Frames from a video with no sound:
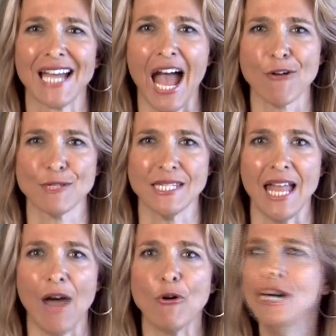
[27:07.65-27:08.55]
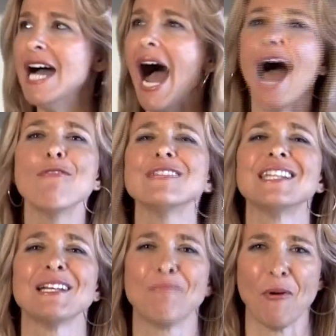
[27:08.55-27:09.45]
house now. How is
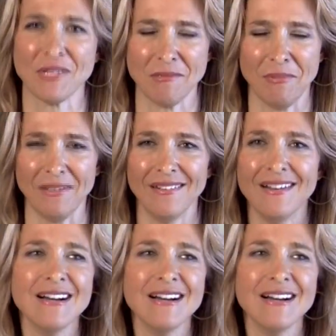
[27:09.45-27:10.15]
that possible?